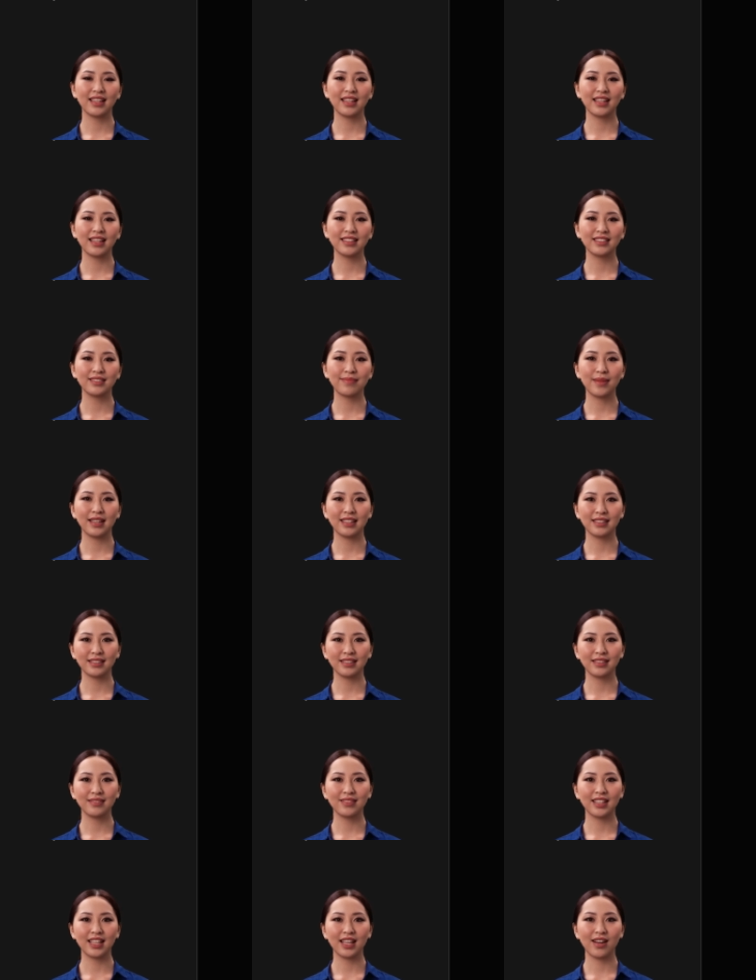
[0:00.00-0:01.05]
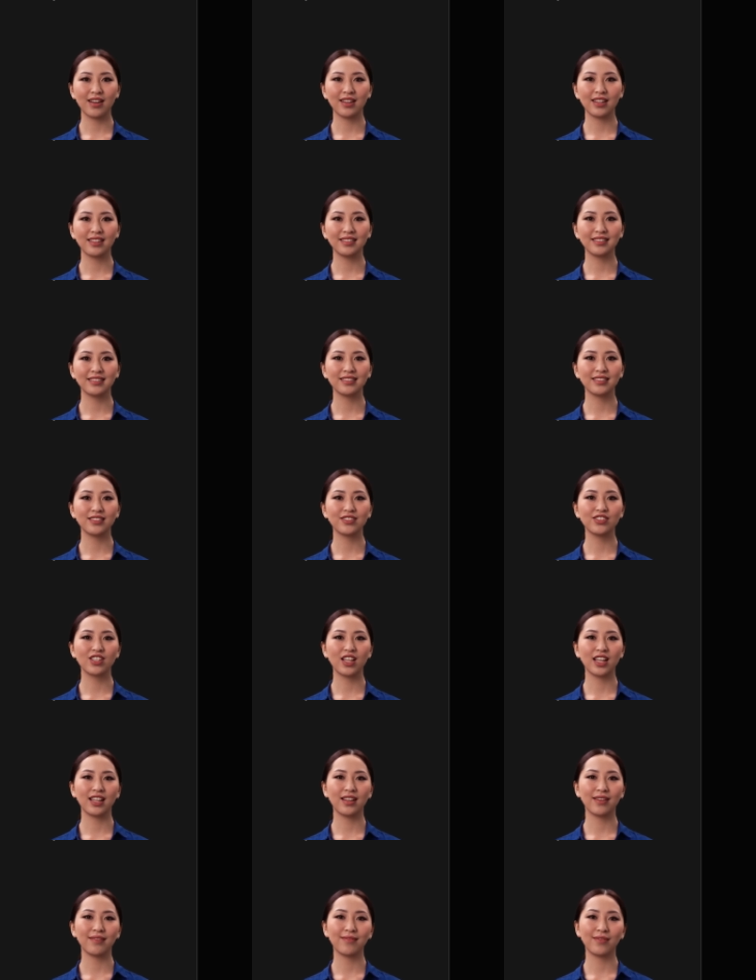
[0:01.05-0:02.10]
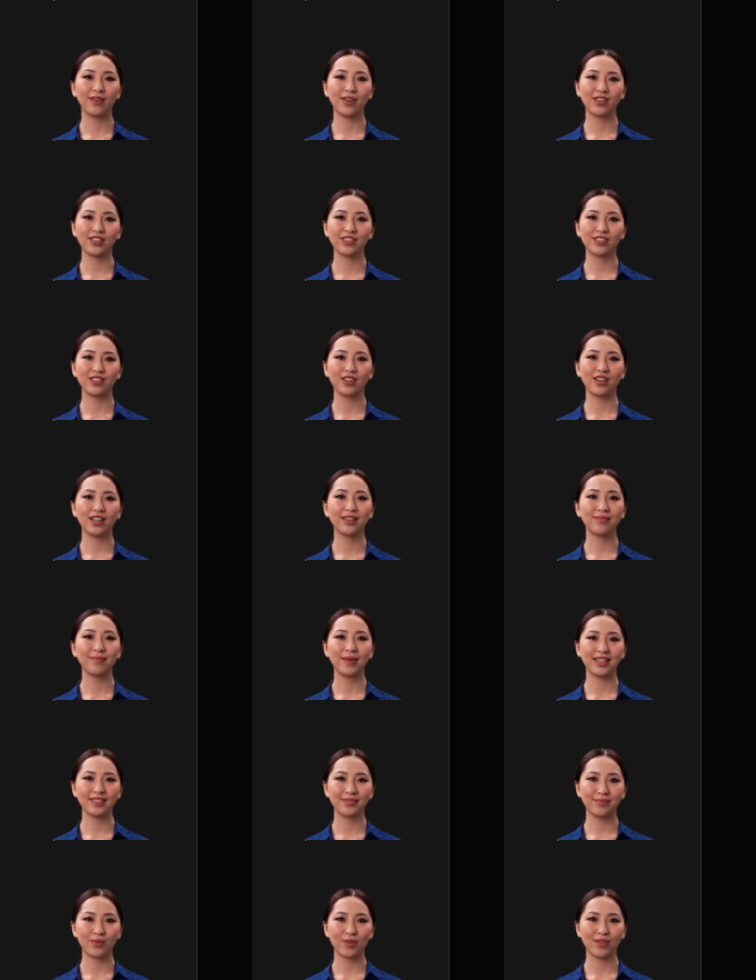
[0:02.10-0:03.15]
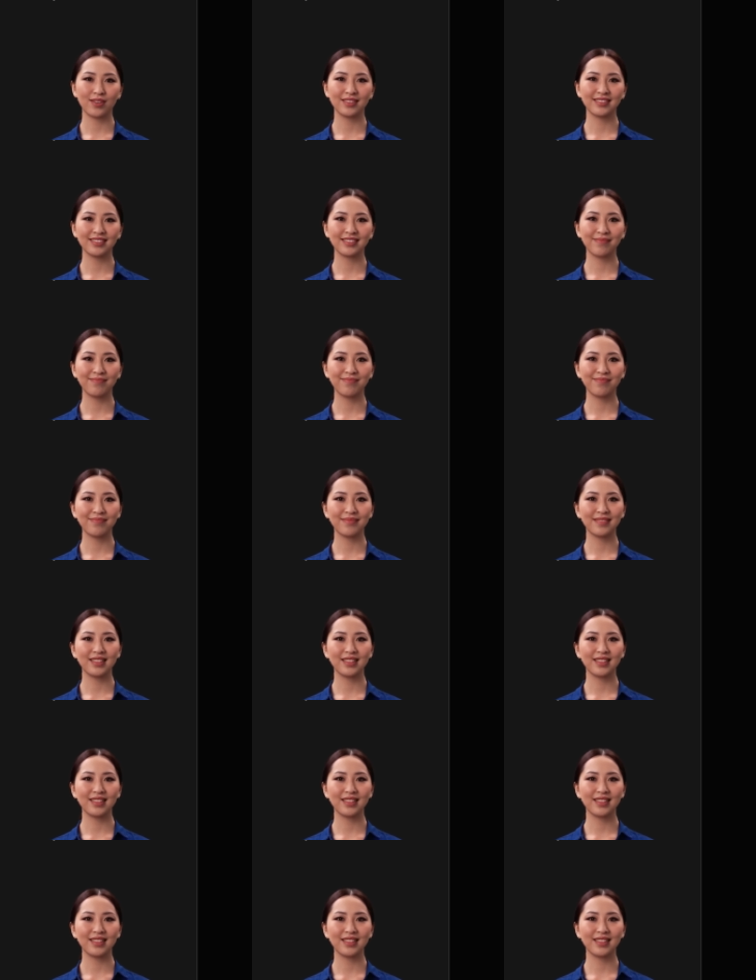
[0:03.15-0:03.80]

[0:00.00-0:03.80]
Inspect living areas, checking furniture and baseboards.